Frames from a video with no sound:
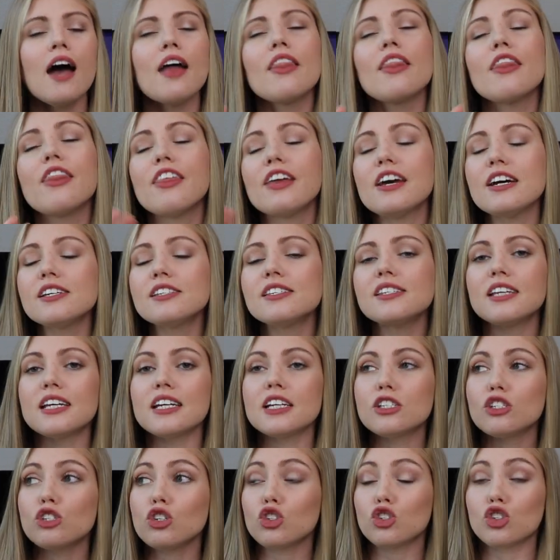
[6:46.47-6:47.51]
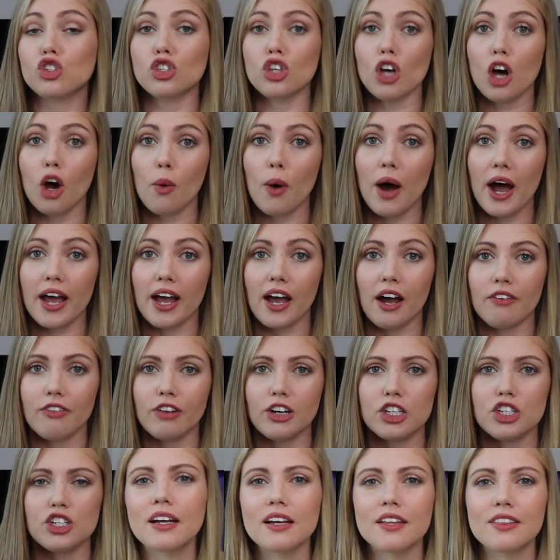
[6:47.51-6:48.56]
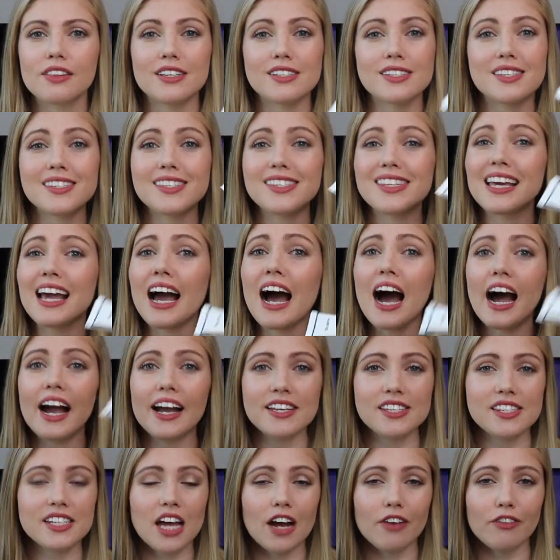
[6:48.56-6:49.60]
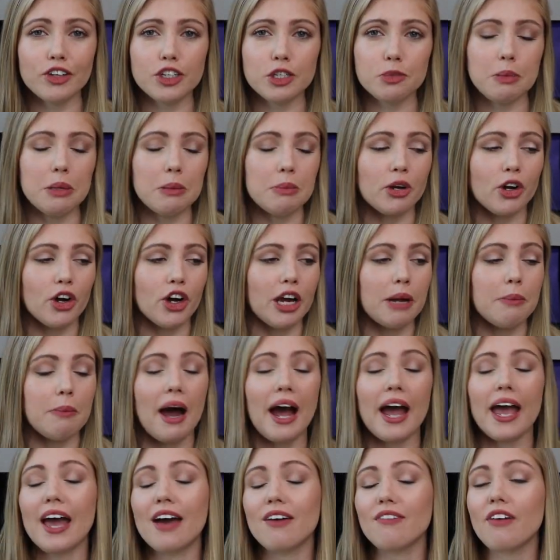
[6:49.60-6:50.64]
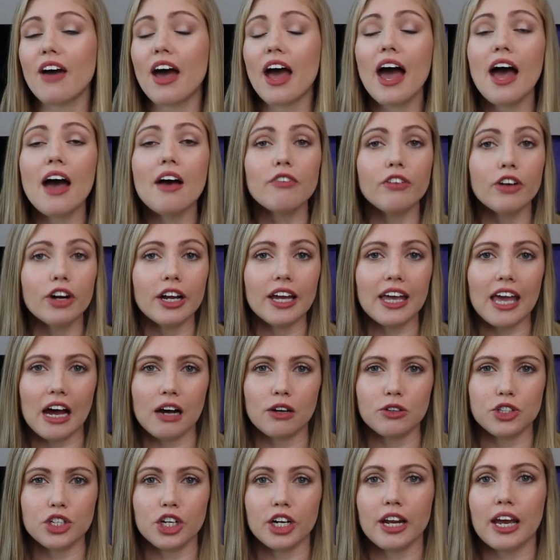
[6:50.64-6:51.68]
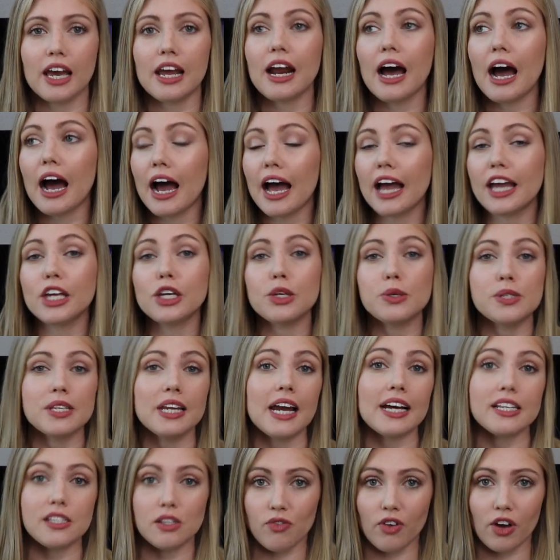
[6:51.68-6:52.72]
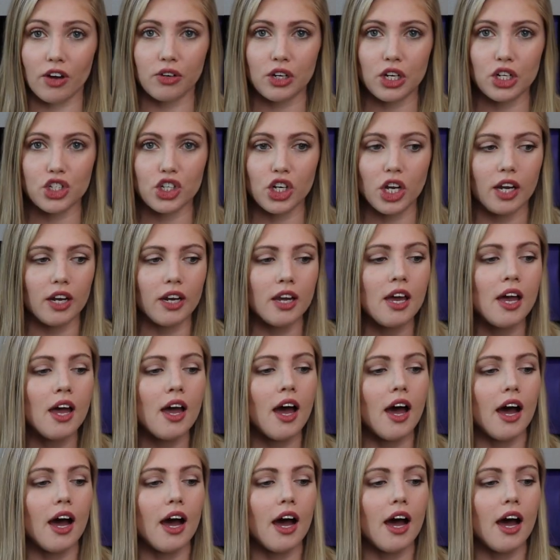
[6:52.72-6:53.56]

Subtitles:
This is so high coverage. This is the highest coverage BB cream I have ever encountered, and I use it as a foundation.